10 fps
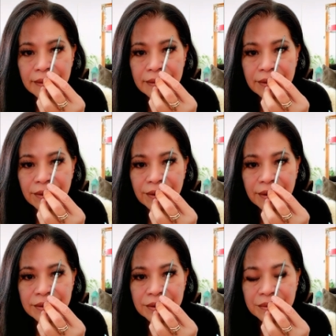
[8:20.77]
the
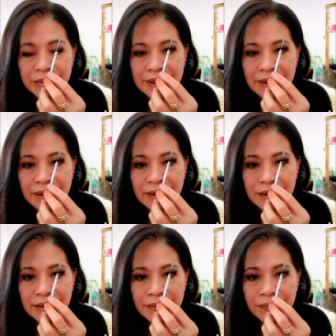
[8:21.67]
arc should be
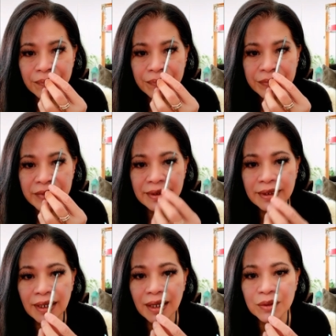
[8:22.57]
there in
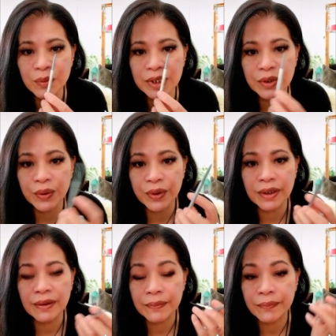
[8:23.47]
the line with
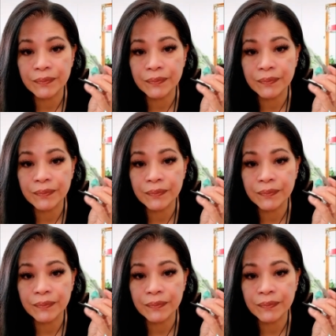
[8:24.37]
your